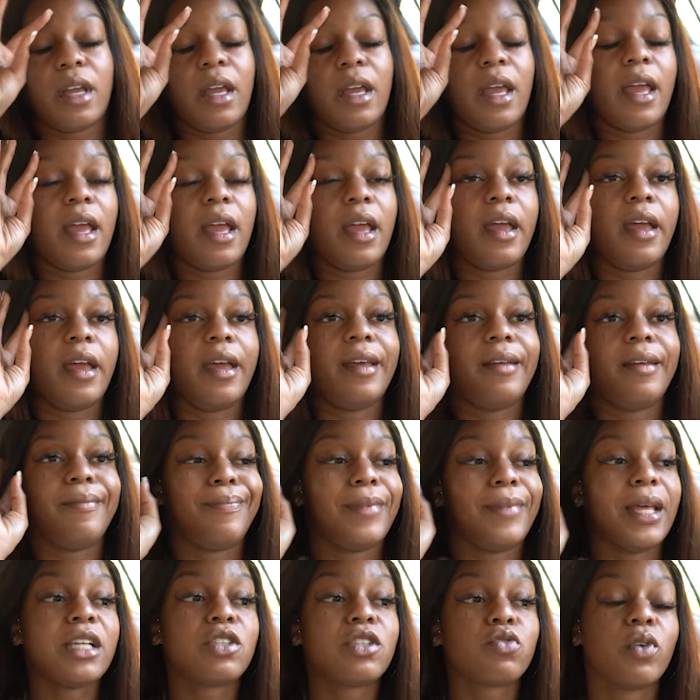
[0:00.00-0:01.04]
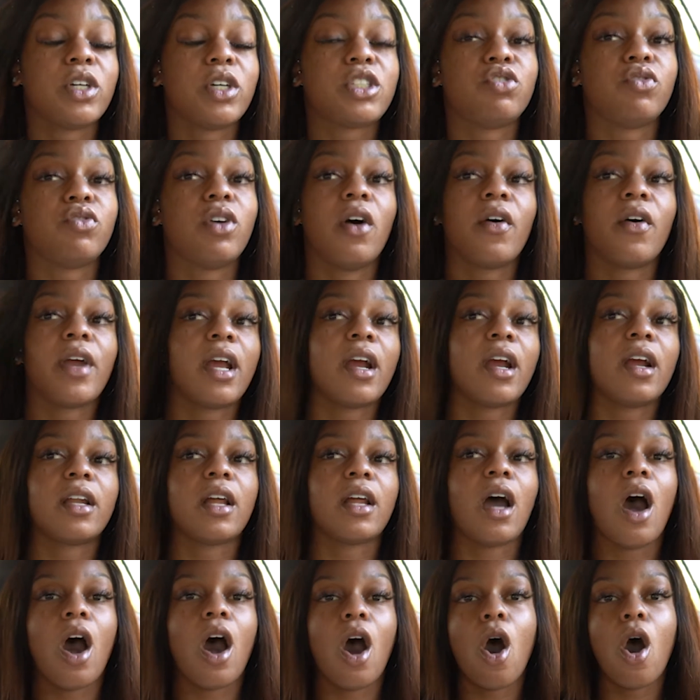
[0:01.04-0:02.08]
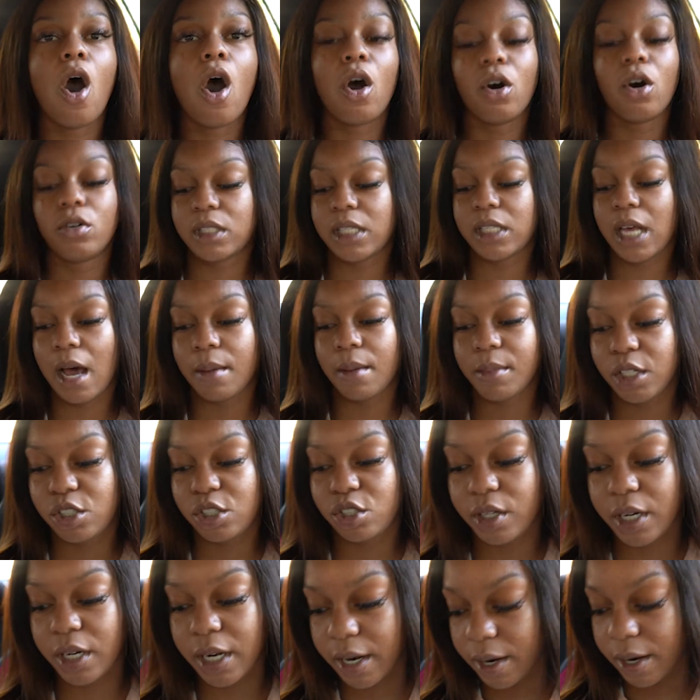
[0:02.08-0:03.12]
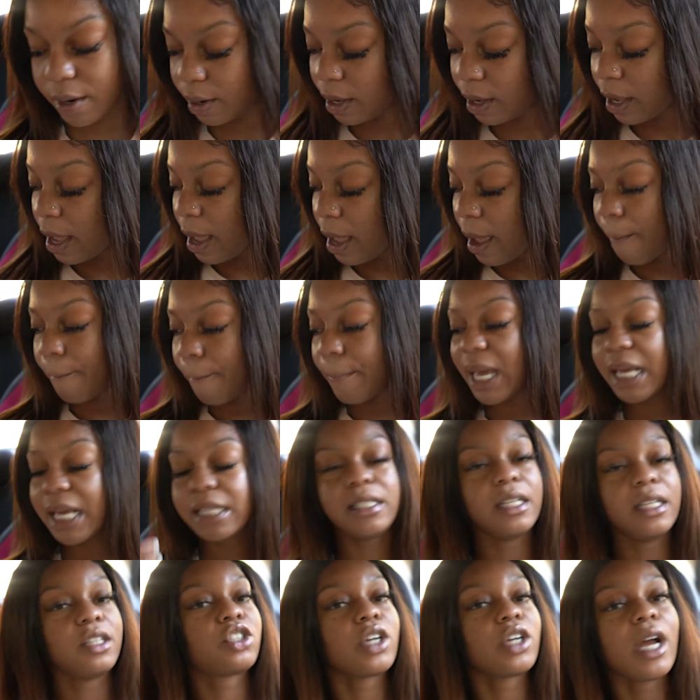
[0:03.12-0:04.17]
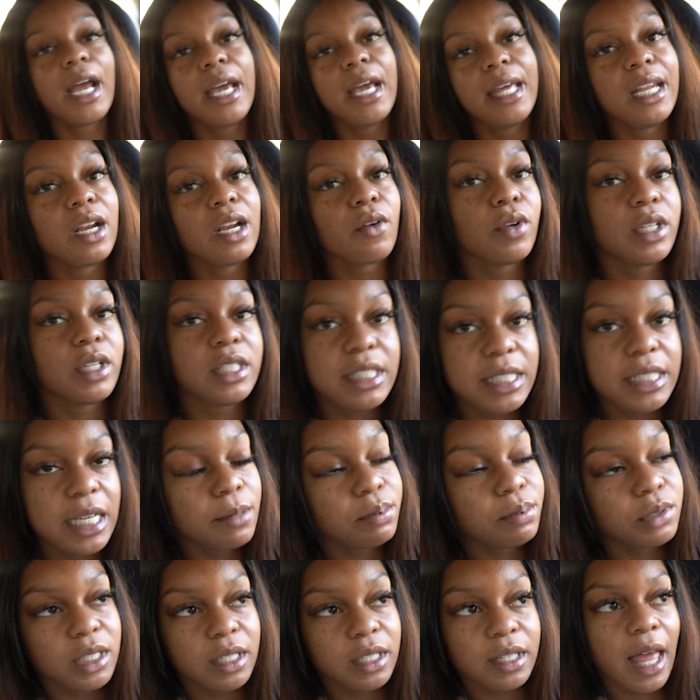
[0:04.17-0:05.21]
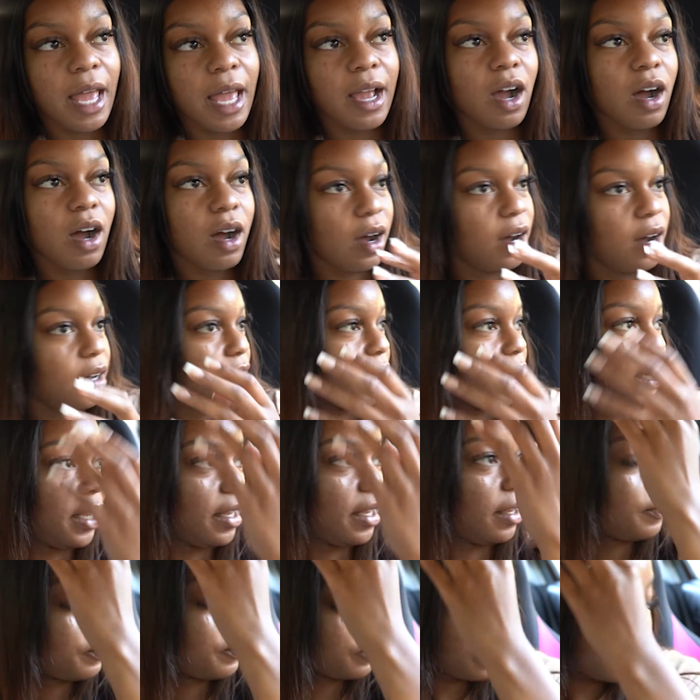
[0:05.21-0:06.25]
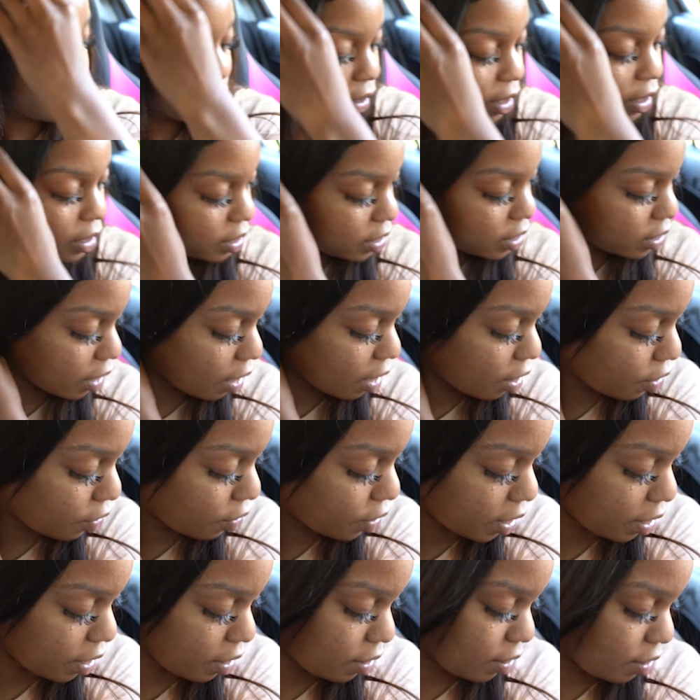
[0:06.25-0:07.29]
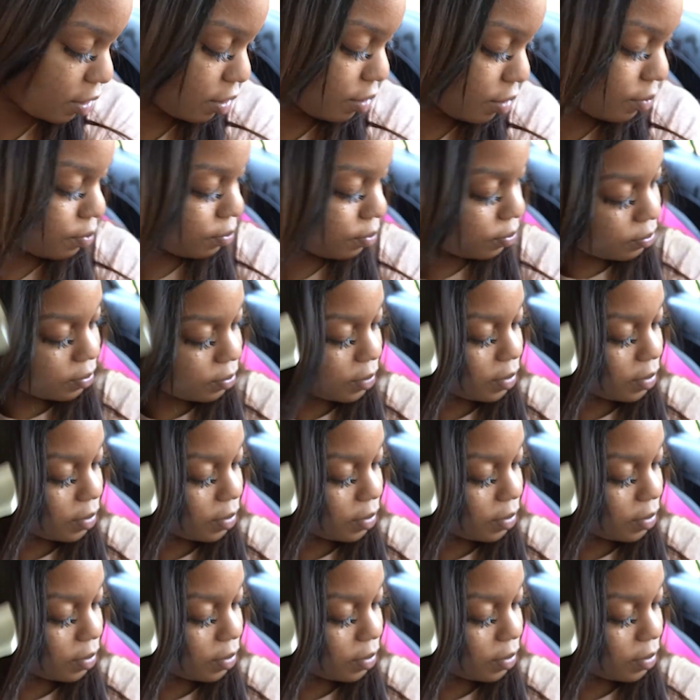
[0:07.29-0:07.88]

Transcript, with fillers: And that's what you're gonna hear the whole time that you're there. Basic training, reception, like all of that. So um